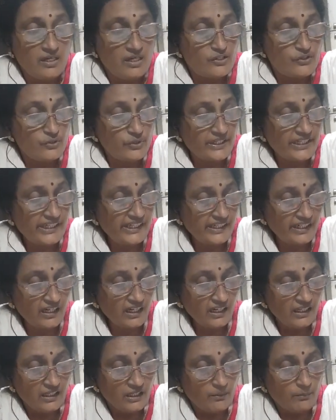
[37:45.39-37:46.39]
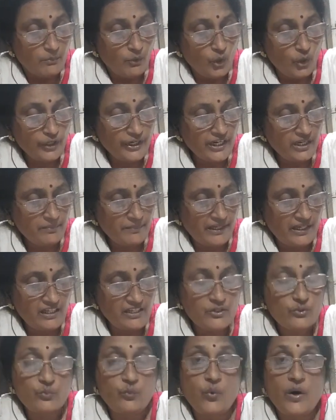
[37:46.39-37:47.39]
So here boring
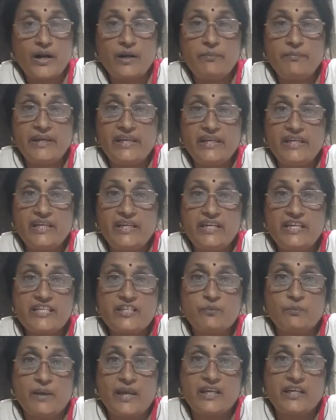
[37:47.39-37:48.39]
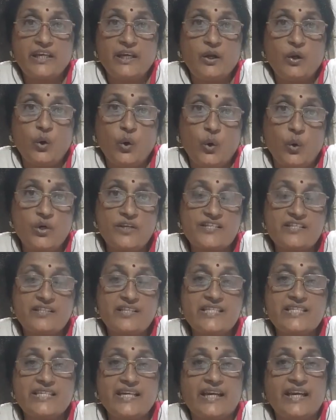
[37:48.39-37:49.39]
means one meaning is making holes.
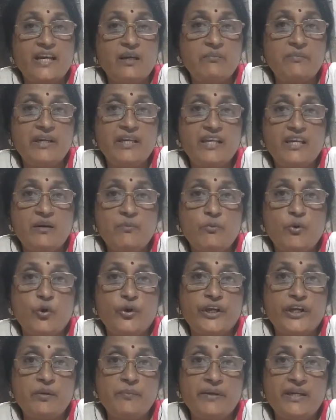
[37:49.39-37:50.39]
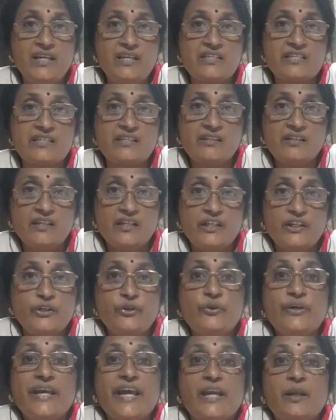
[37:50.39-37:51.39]
The second meaning, boring means
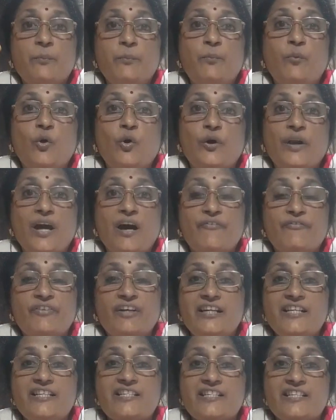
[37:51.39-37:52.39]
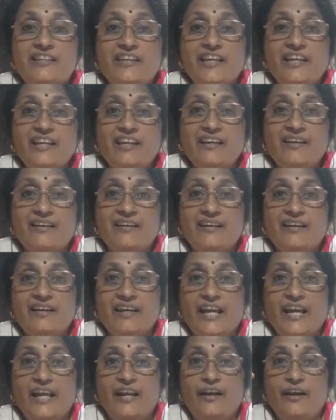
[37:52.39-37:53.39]
you get bored after listening
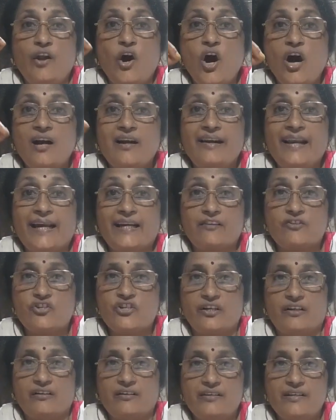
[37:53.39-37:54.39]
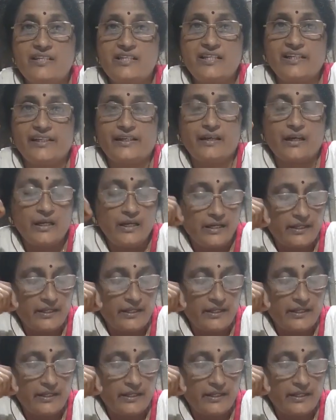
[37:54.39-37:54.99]
a long lecture, isn't it?